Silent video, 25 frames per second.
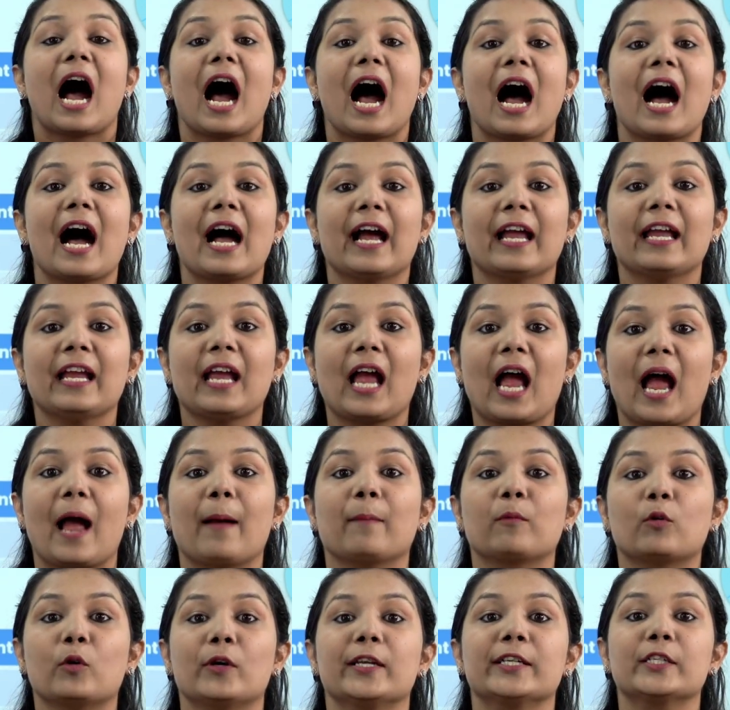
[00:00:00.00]
I
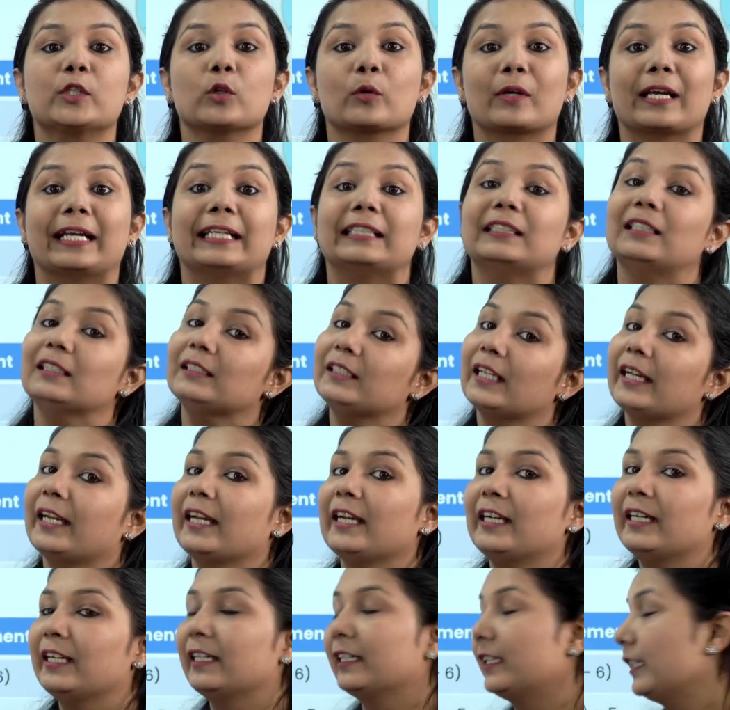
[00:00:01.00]
am going to get the
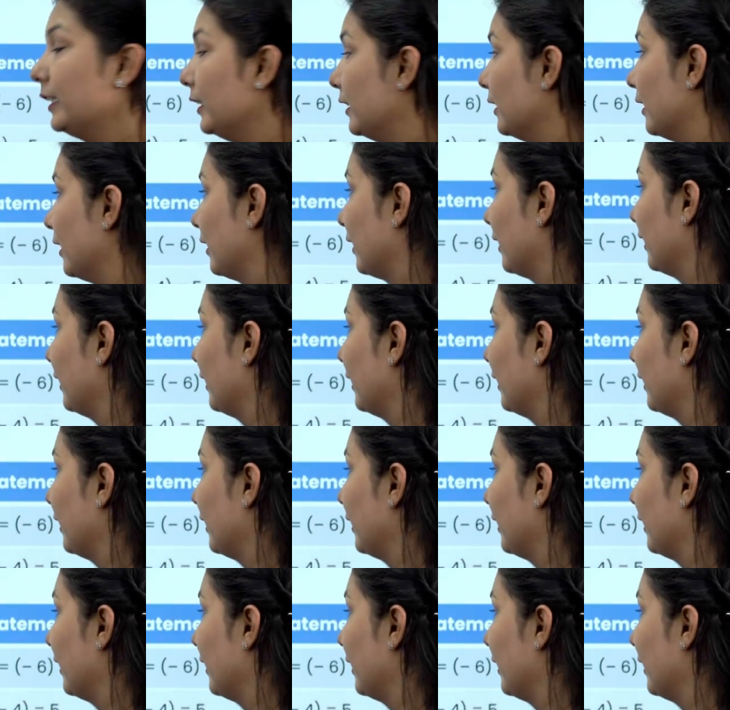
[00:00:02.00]
second integer,